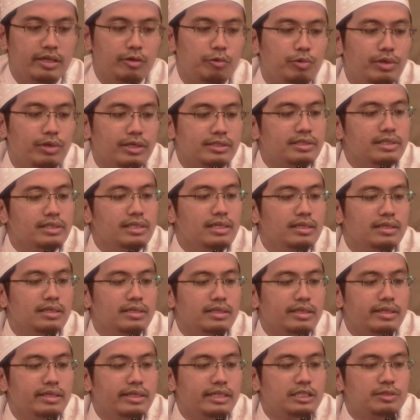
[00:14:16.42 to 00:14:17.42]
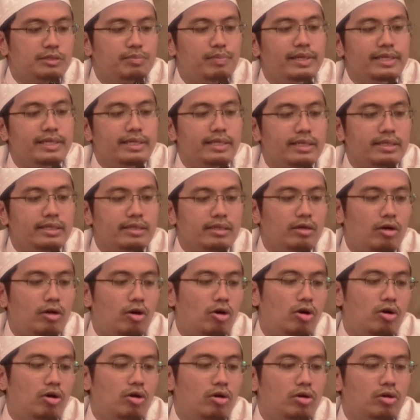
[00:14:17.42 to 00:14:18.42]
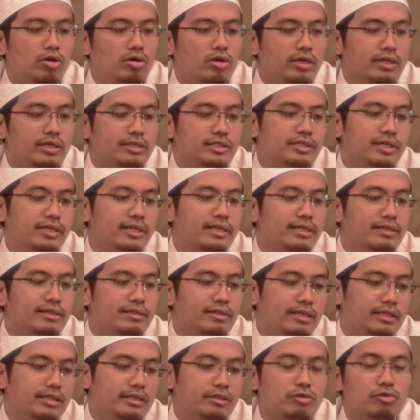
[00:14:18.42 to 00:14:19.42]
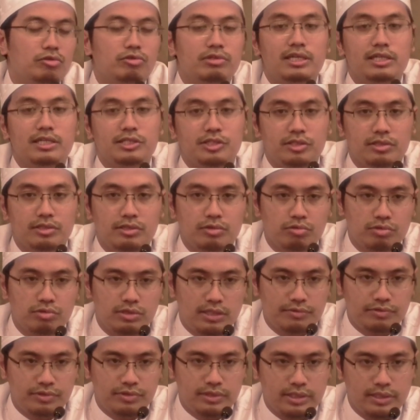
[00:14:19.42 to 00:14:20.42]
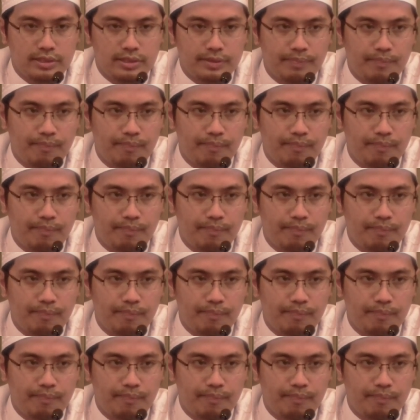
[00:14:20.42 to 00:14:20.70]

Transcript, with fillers: we are still explaining, or, or sharing the introduction to tafsir.